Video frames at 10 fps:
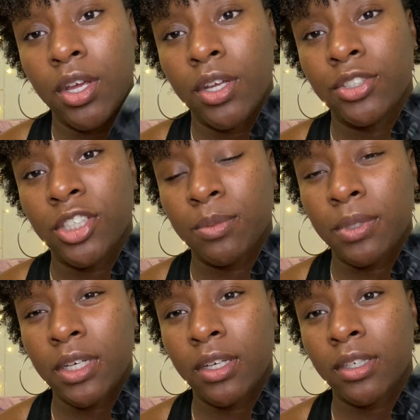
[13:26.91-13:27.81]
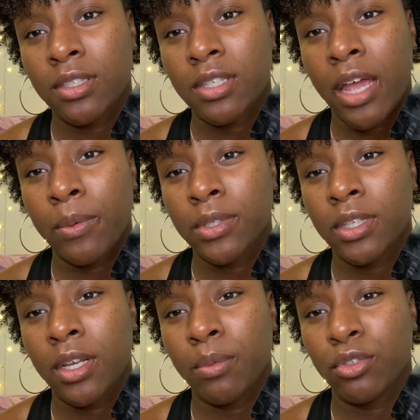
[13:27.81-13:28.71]
just because I
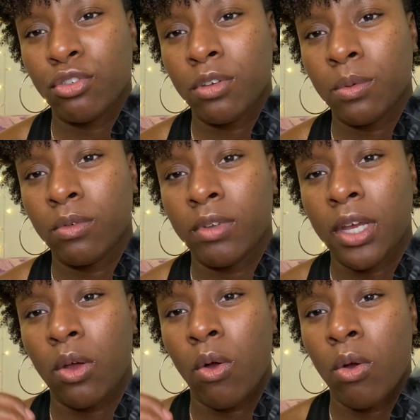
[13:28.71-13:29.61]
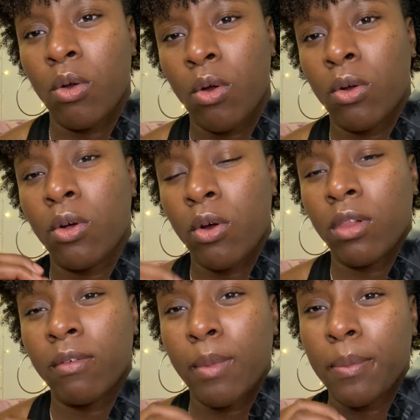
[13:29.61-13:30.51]
wasn't able to remove like all
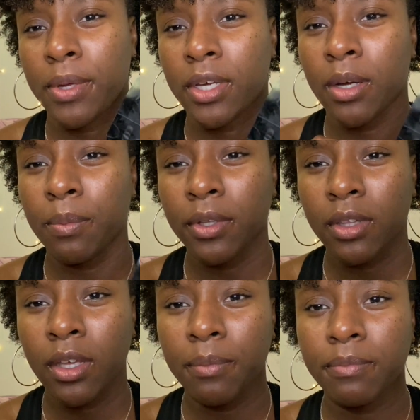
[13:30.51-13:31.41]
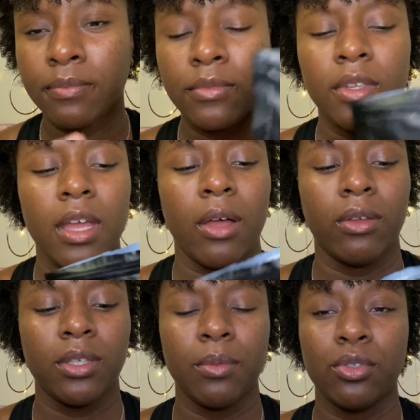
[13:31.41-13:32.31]
of my makeup with it. I
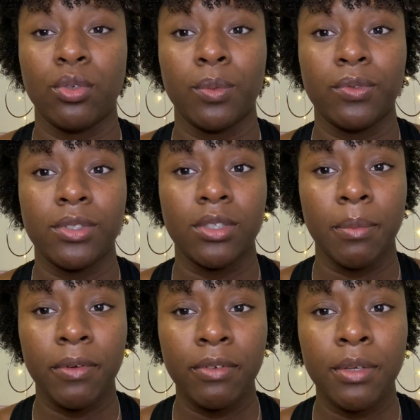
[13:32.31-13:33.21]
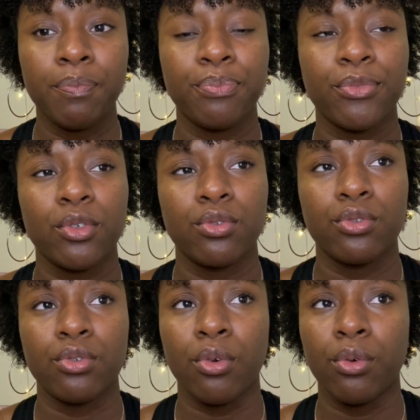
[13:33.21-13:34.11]
was able to remove some of it,
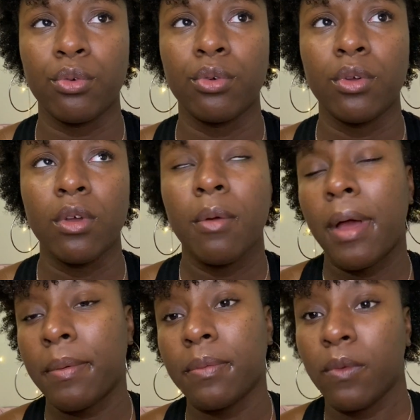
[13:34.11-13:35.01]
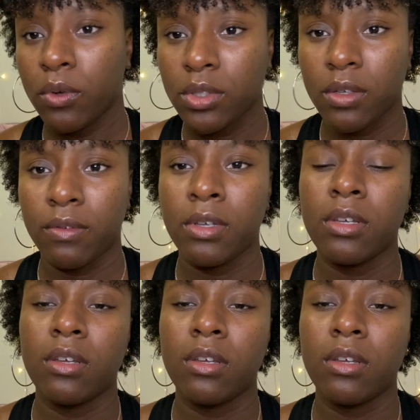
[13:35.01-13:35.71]
so I mean most of it.